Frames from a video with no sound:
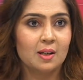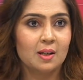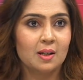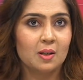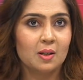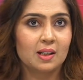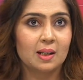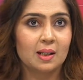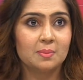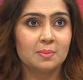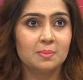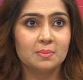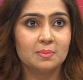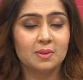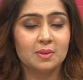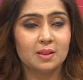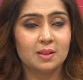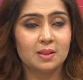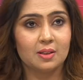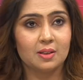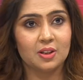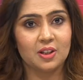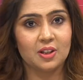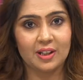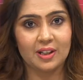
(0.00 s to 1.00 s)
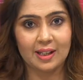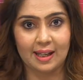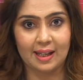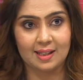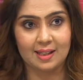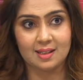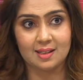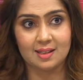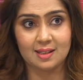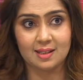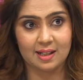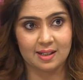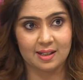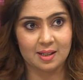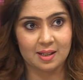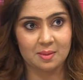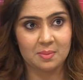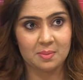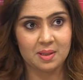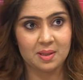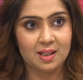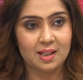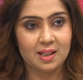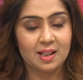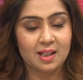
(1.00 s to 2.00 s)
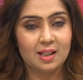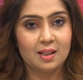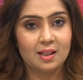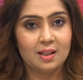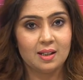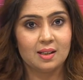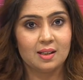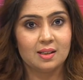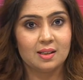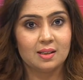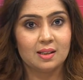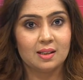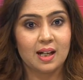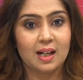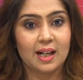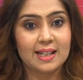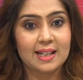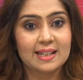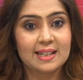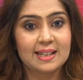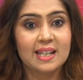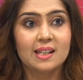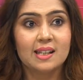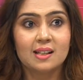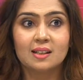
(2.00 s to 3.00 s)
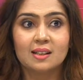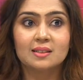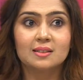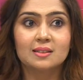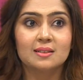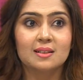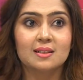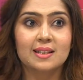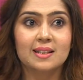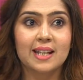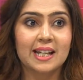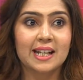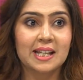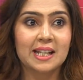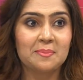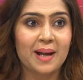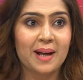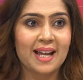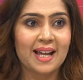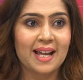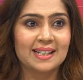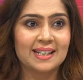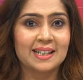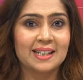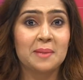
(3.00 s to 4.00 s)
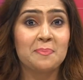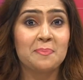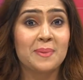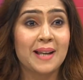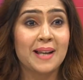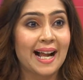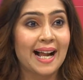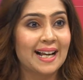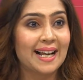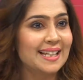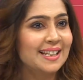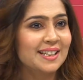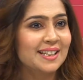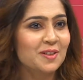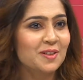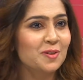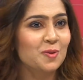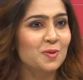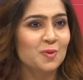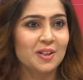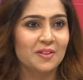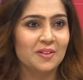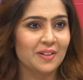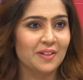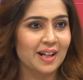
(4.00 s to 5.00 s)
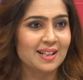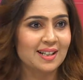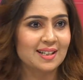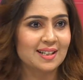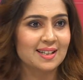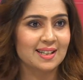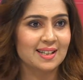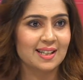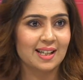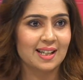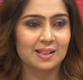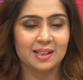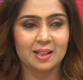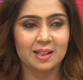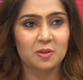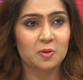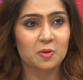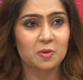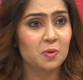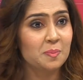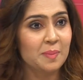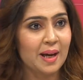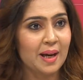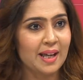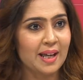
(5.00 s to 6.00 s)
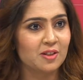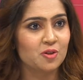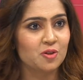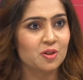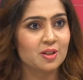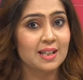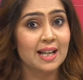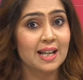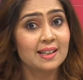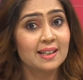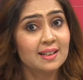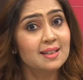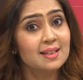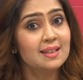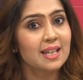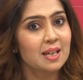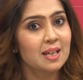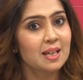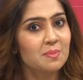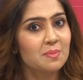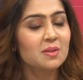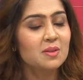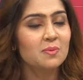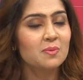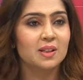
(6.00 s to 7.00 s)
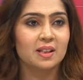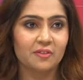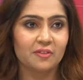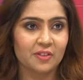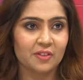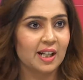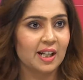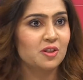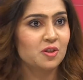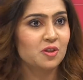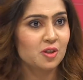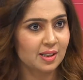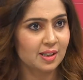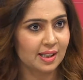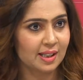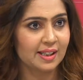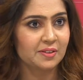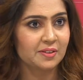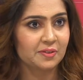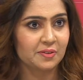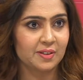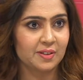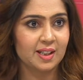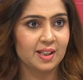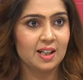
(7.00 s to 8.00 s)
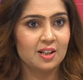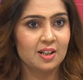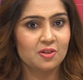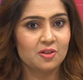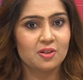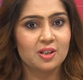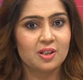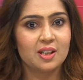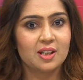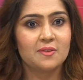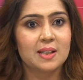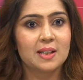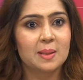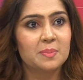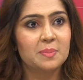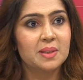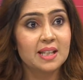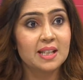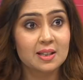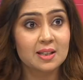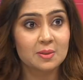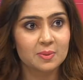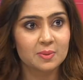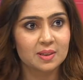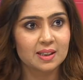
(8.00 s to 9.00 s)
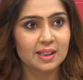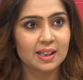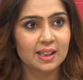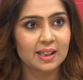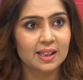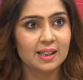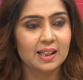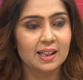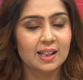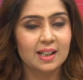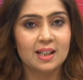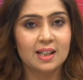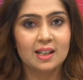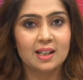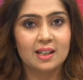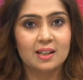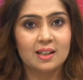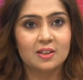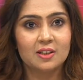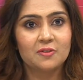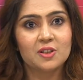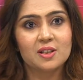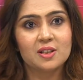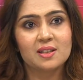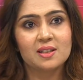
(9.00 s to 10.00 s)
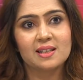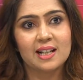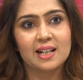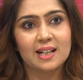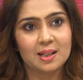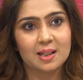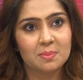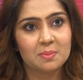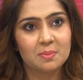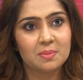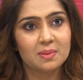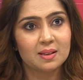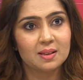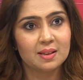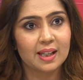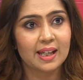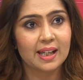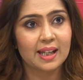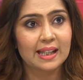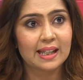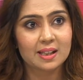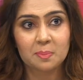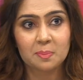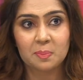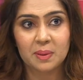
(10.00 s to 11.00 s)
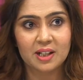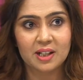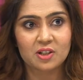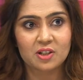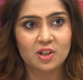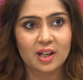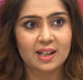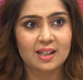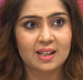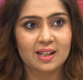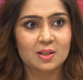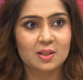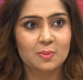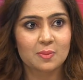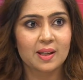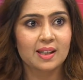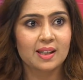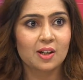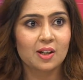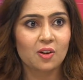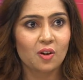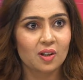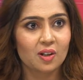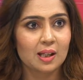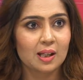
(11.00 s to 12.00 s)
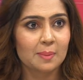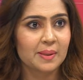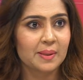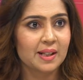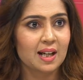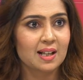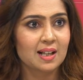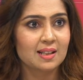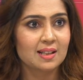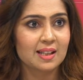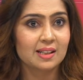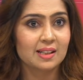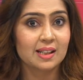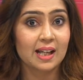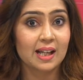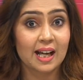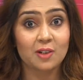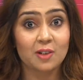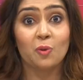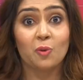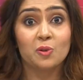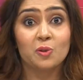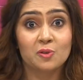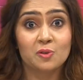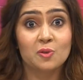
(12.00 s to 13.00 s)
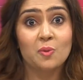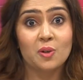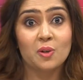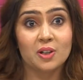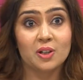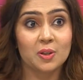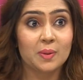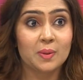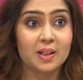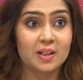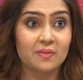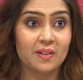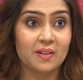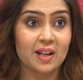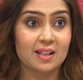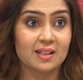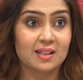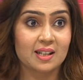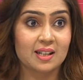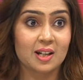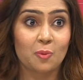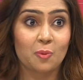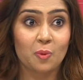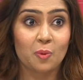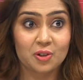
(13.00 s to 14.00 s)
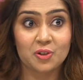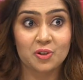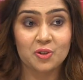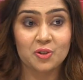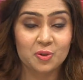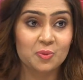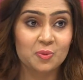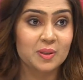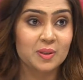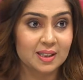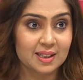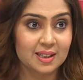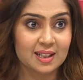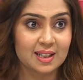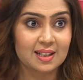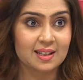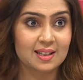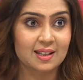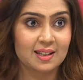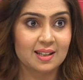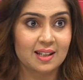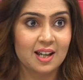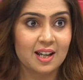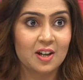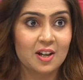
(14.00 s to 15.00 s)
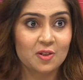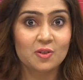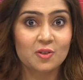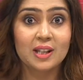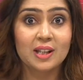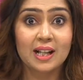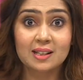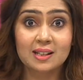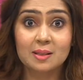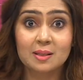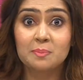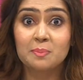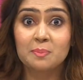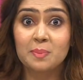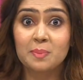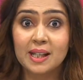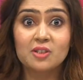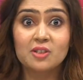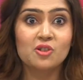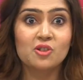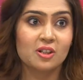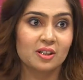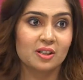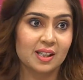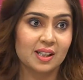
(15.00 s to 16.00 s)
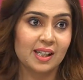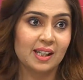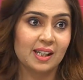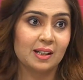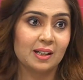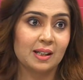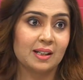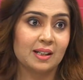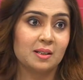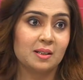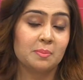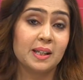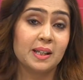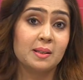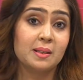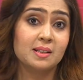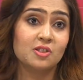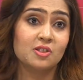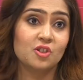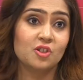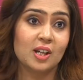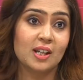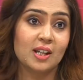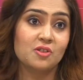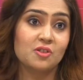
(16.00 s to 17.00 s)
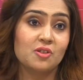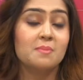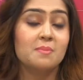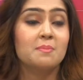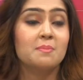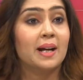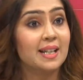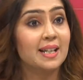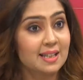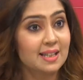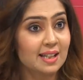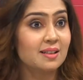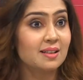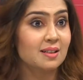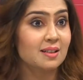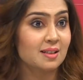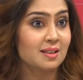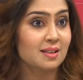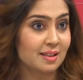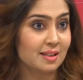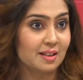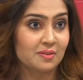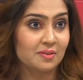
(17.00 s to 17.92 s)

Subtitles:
Come to today's time, I see young girls getting married and they're planning their own events and their own marriages. And the same is with their financial life. Today, if somebody is working, the first time they get their paycheck is when they call up and ask that I also want to invest. Now what to do with this? So that's a big journey and a big change in mindset itself.